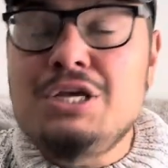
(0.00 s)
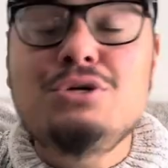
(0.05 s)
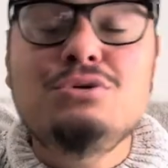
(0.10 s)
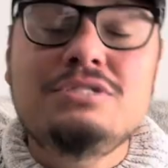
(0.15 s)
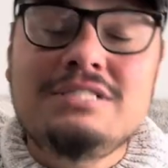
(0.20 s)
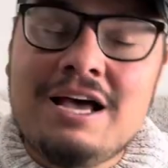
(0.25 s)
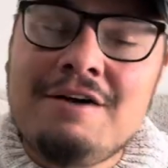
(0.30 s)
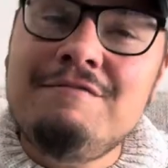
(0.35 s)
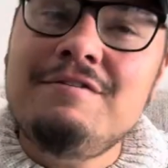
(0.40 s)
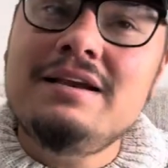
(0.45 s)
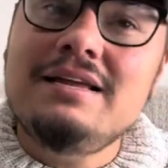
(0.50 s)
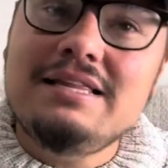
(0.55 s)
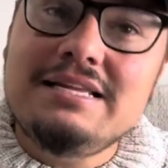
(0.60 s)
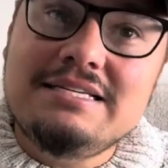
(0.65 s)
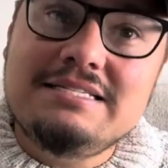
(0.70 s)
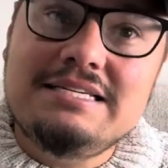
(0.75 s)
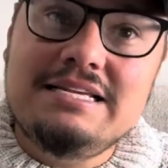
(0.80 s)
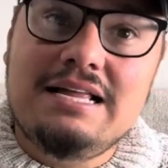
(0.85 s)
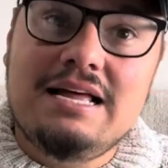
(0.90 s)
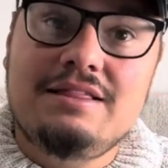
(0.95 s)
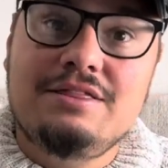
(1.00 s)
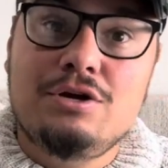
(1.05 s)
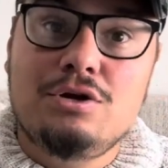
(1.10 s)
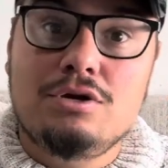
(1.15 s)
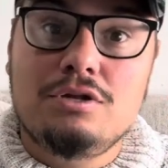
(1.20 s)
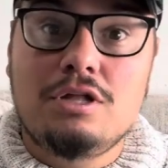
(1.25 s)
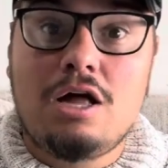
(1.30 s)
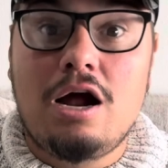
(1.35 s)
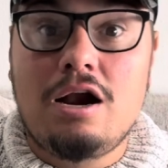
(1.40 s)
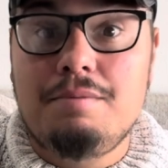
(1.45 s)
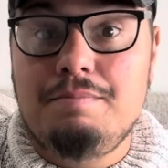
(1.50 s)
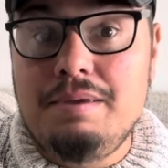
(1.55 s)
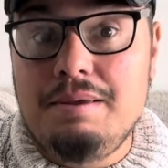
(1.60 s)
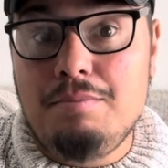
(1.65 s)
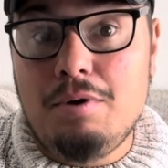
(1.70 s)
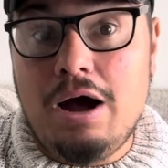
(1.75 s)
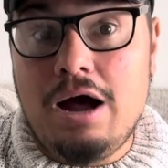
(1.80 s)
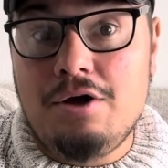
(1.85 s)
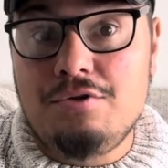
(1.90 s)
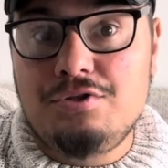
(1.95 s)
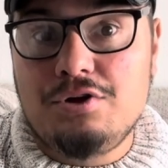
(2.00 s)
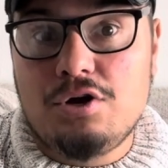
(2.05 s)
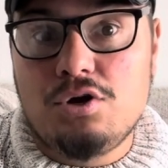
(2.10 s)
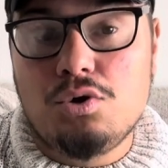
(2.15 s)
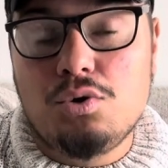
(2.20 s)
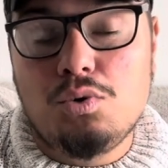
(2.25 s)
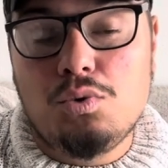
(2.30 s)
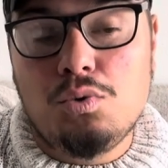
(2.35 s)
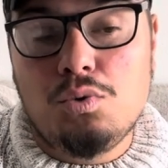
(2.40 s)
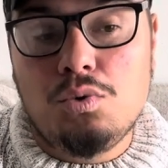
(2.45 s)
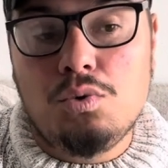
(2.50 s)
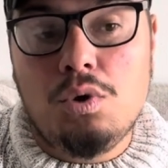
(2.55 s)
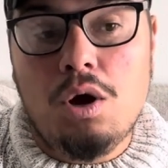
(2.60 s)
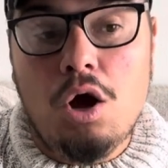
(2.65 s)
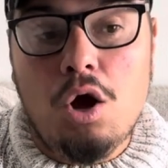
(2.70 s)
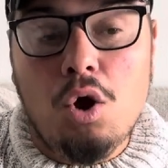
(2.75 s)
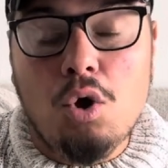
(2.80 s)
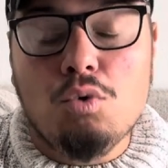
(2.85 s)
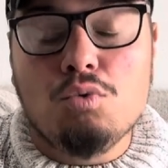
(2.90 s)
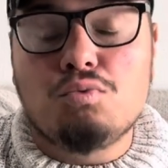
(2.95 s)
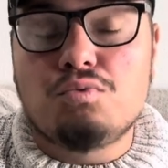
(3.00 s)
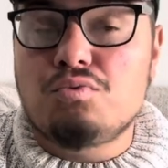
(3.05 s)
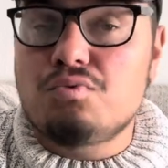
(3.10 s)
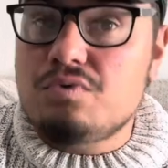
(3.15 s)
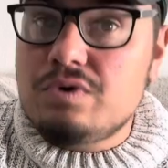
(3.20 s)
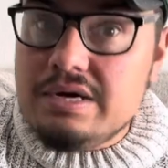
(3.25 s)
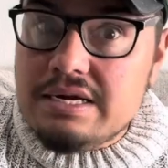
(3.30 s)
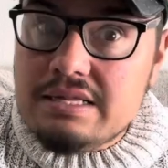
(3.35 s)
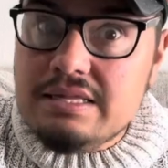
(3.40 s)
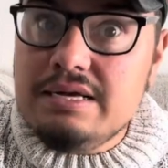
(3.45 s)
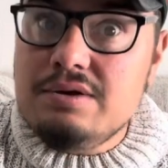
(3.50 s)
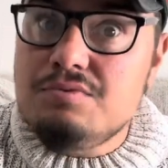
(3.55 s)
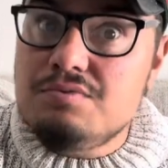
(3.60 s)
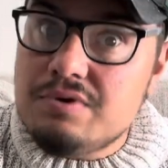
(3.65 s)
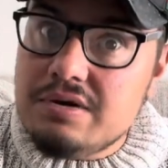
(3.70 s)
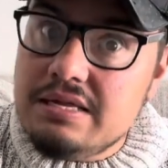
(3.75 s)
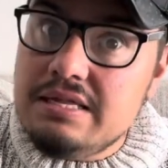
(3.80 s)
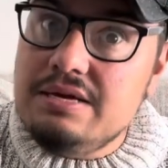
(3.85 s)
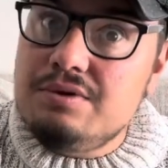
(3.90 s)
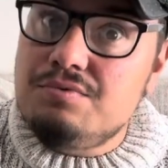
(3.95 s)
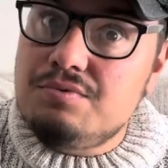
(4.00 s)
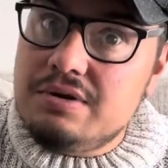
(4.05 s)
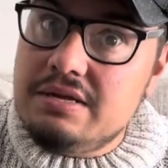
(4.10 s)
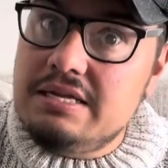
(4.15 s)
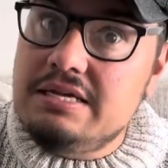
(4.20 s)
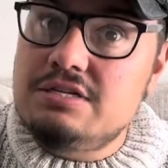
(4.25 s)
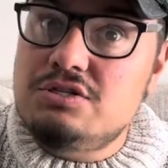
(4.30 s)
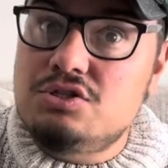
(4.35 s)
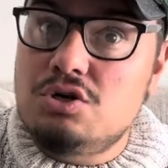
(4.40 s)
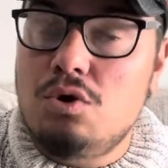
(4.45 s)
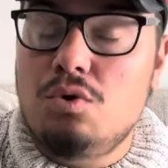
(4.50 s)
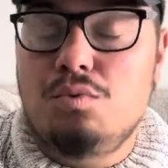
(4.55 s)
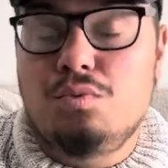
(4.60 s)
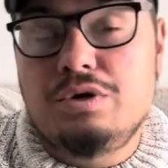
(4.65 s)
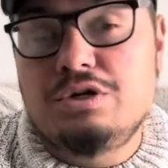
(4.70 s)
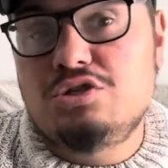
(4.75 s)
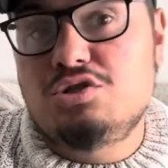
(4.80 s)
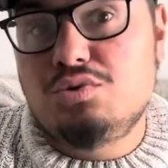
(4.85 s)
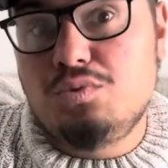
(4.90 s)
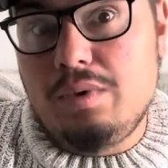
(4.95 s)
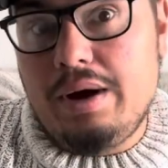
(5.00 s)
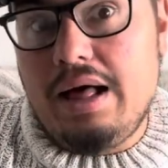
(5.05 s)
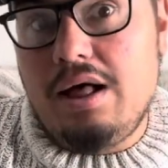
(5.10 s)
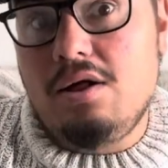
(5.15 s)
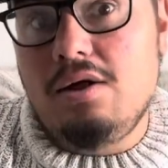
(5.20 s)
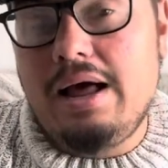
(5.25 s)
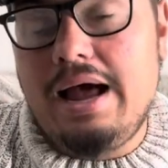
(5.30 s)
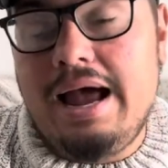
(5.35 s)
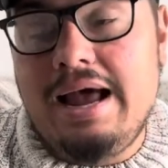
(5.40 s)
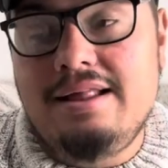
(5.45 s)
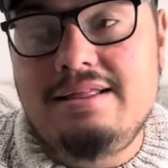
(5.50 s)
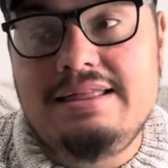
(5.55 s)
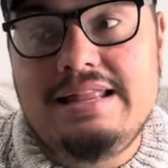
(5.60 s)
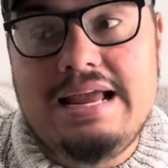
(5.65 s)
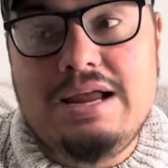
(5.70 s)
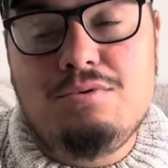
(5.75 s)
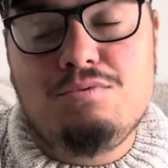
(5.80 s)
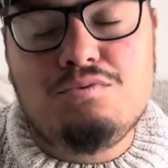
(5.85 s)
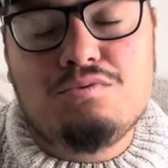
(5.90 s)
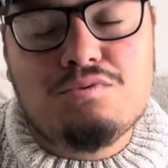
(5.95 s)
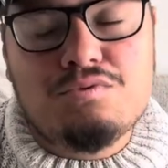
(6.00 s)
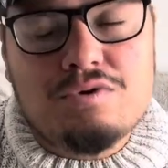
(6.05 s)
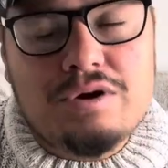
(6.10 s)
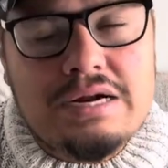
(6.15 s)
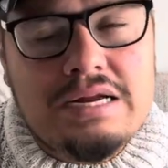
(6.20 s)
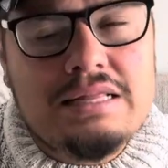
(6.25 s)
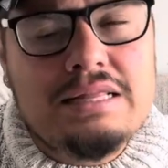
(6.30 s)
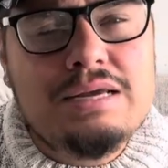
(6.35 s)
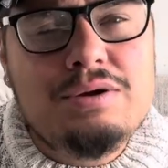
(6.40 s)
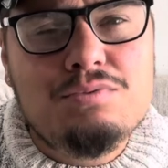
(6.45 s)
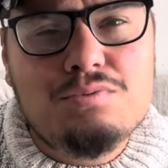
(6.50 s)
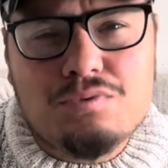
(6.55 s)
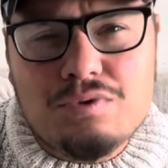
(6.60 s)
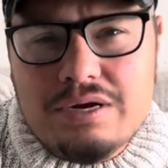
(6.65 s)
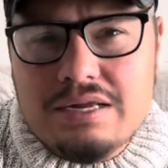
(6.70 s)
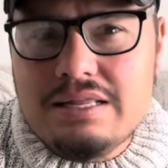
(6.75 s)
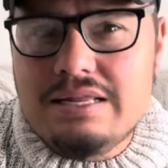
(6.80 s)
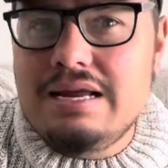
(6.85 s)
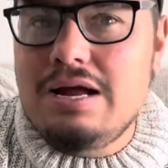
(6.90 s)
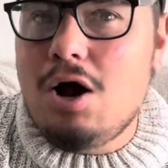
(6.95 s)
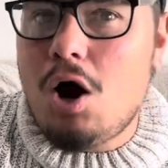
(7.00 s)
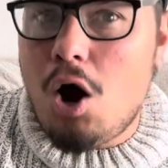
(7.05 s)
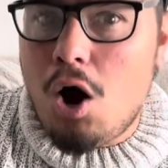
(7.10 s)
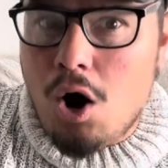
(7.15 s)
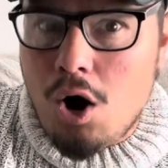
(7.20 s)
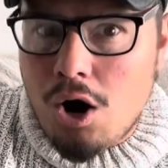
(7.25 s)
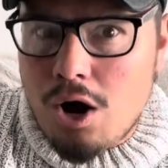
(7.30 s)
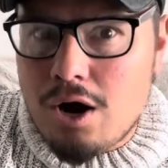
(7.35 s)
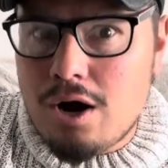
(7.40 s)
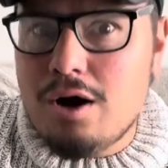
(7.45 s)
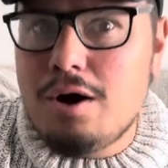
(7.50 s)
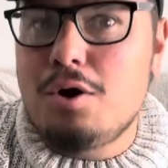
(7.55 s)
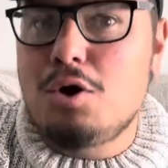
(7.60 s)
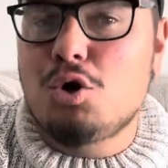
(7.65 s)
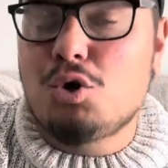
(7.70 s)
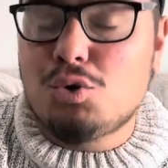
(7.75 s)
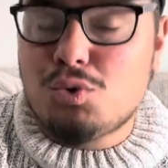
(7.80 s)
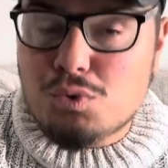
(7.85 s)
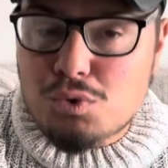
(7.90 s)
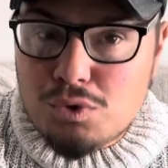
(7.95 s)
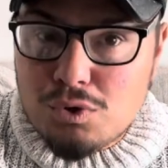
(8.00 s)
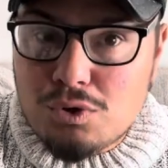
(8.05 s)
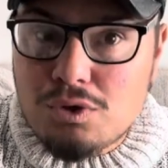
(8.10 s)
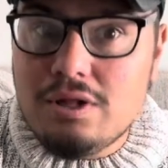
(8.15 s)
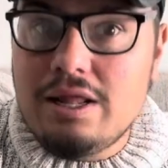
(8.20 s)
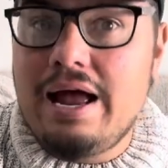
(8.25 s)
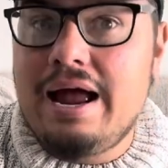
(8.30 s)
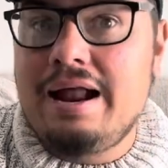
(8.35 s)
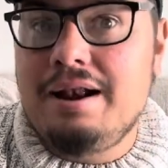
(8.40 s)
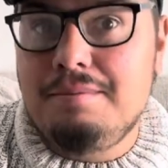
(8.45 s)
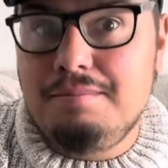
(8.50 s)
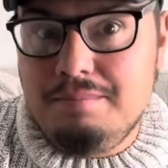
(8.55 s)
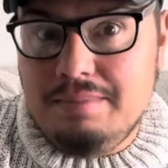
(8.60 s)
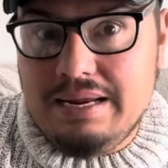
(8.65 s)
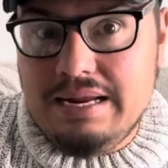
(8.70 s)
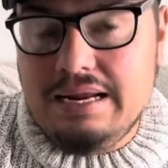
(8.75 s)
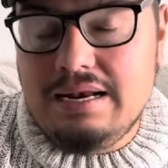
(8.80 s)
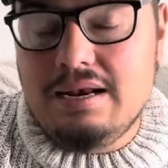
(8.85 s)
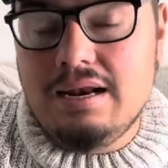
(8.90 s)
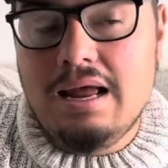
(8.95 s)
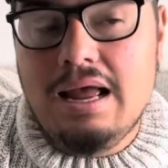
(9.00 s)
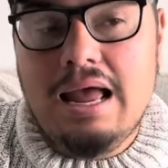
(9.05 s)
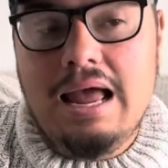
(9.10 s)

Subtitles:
see that there are a lot of people out there who really, really, really don't wish well. And they really, really are cruel and mean.